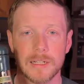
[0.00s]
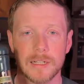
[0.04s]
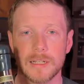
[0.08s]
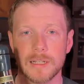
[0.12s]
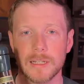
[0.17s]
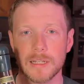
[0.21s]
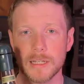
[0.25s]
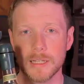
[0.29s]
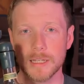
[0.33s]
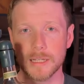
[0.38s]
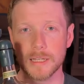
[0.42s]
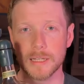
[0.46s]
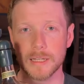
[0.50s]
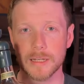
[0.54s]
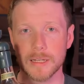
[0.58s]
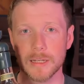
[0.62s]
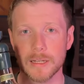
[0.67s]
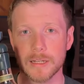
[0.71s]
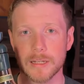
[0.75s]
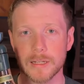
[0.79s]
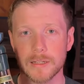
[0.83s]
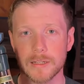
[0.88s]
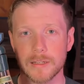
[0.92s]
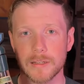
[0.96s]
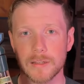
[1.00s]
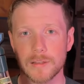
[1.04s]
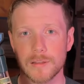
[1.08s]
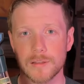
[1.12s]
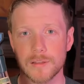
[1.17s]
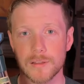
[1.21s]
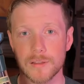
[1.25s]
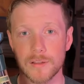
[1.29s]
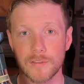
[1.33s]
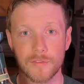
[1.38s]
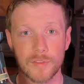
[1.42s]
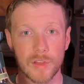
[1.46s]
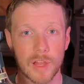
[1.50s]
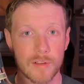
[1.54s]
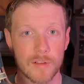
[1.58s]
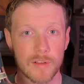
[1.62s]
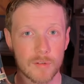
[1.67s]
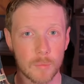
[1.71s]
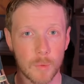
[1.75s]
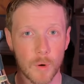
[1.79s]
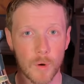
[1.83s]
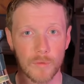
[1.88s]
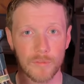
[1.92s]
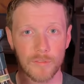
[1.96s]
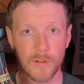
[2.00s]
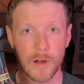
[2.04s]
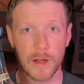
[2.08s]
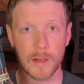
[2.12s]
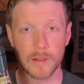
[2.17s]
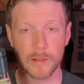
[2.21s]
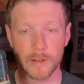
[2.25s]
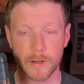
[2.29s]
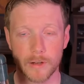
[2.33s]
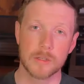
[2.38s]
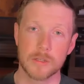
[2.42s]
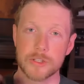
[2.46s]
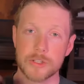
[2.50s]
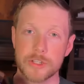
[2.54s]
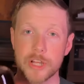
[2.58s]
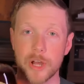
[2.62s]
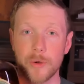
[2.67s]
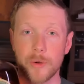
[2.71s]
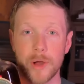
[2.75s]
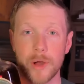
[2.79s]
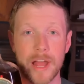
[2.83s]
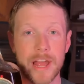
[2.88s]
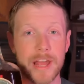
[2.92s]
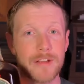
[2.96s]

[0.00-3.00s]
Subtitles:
in the flavor profile here. So a